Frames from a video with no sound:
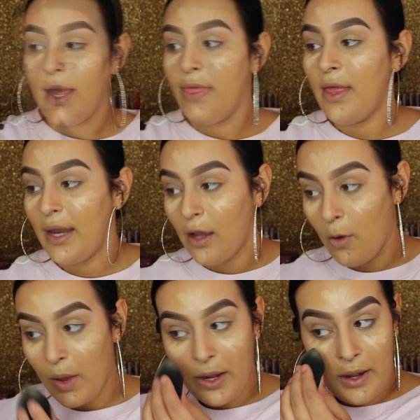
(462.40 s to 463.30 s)
And then I
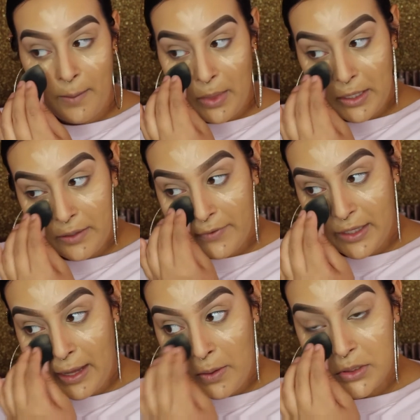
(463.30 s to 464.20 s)
go in and I blend
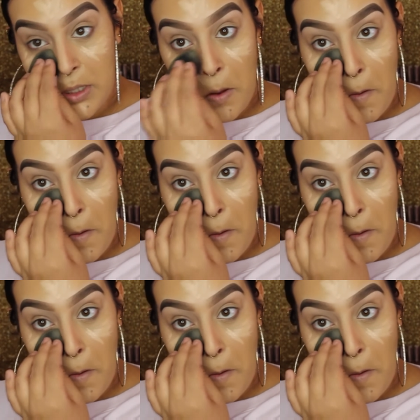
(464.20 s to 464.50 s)
everything out.